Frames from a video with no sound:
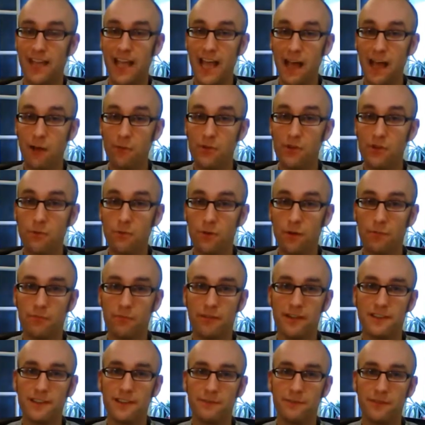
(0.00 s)
How are you
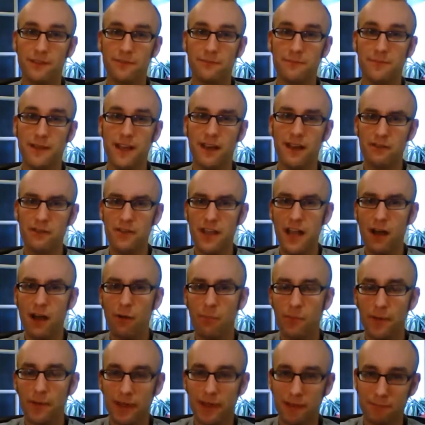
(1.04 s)
cooperating with him? How are you
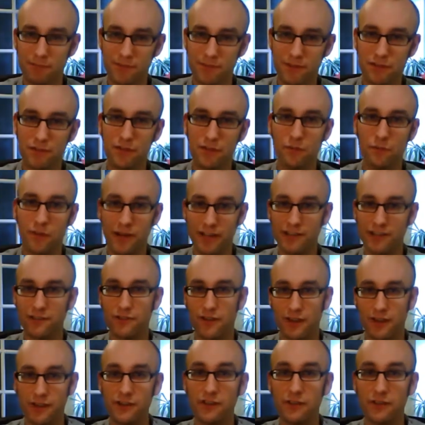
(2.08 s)
helping him to do what he's
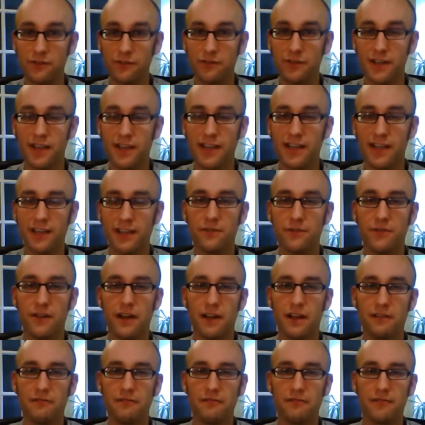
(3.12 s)
trying to do in your
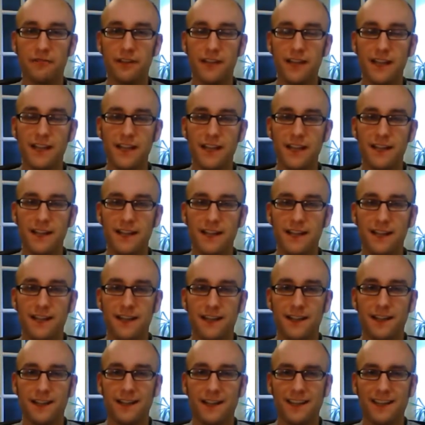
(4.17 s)
life?
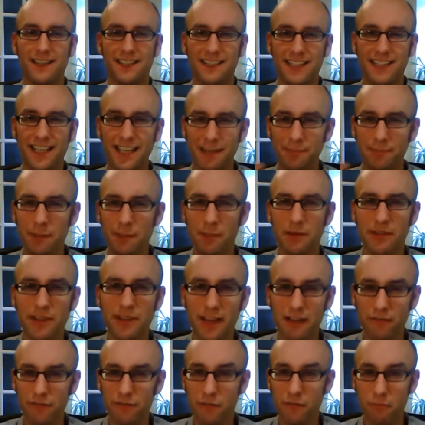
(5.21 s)
Getting people to
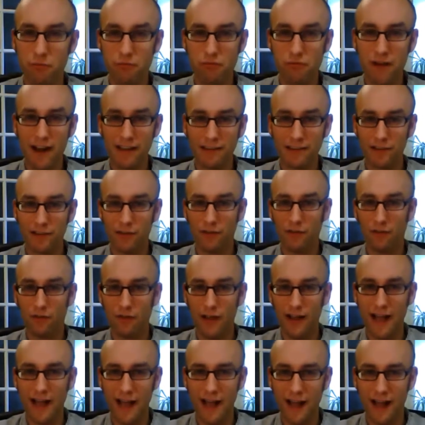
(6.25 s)
think through the
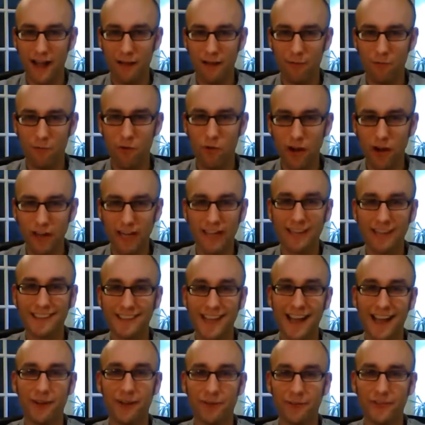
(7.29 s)
practical uh, workings
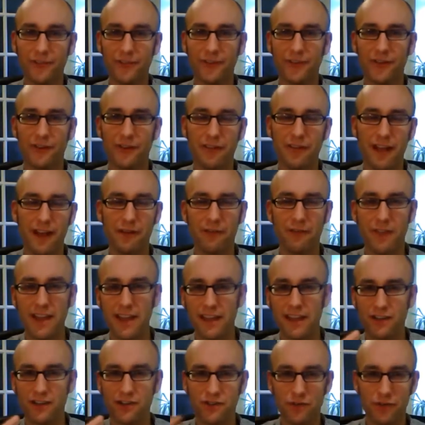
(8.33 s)
out of how they
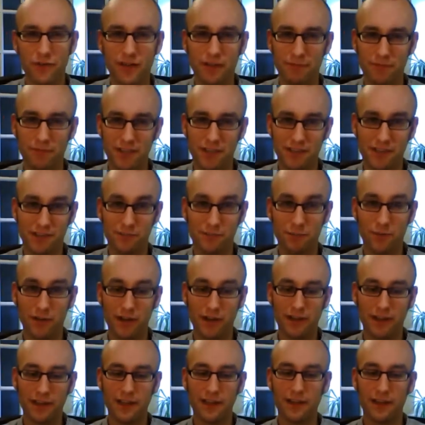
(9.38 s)
can join in with Jesus'
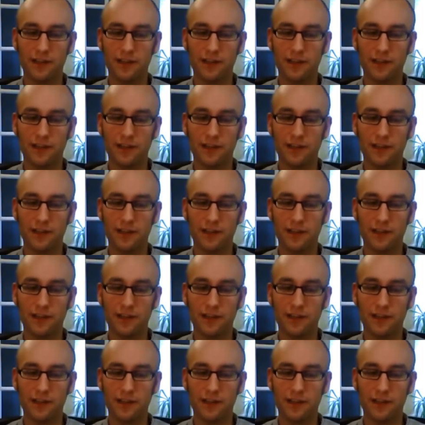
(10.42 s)
work in their